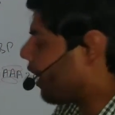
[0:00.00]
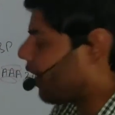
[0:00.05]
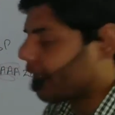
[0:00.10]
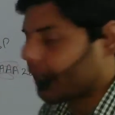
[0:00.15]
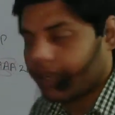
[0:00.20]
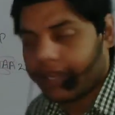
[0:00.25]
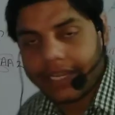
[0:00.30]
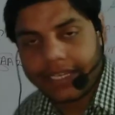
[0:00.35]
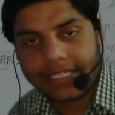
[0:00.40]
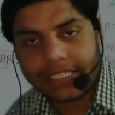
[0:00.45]

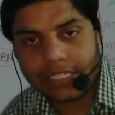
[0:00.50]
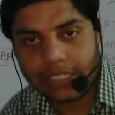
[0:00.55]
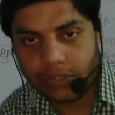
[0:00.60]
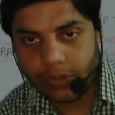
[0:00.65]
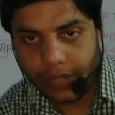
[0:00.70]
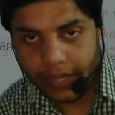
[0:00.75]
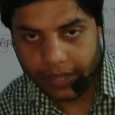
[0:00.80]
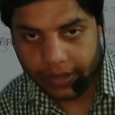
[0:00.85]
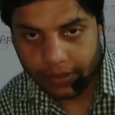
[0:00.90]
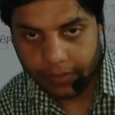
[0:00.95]
RNA
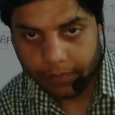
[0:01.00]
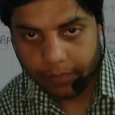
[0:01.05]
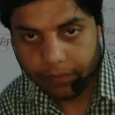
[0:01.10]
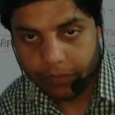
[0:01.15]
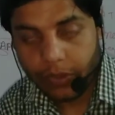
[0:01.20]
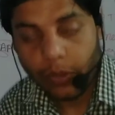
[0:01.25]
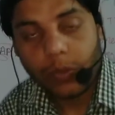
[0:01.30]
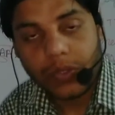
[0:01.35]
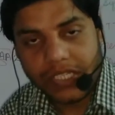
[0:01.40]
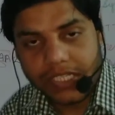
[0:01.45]
strand,
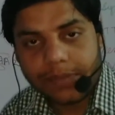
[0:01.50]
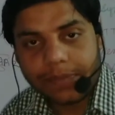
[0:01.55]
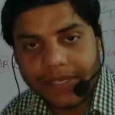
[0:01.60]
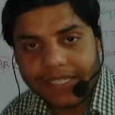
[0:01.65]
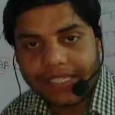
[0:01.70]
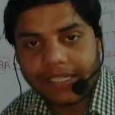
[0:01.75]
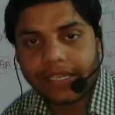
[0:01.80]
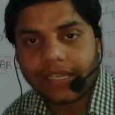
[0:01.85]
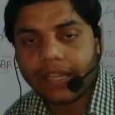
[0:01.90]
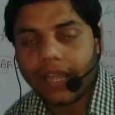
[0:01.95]
which is
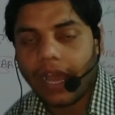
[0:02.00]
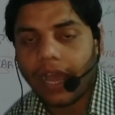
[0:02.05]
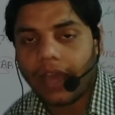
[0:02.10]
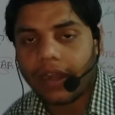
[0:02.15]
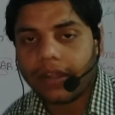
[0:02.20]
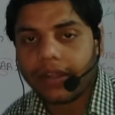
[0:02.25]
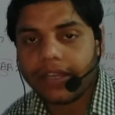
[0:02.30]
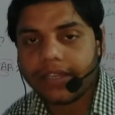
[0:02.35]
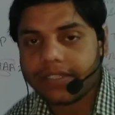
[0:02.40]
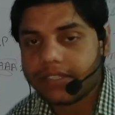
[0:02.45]
present in the
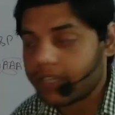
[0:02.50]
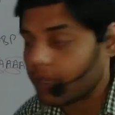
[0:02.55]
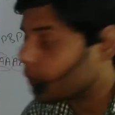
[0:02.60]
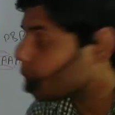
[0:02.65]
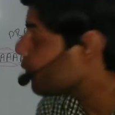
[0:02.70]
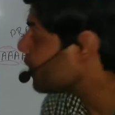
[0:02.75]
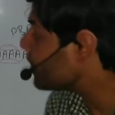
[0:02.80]
RNA strand,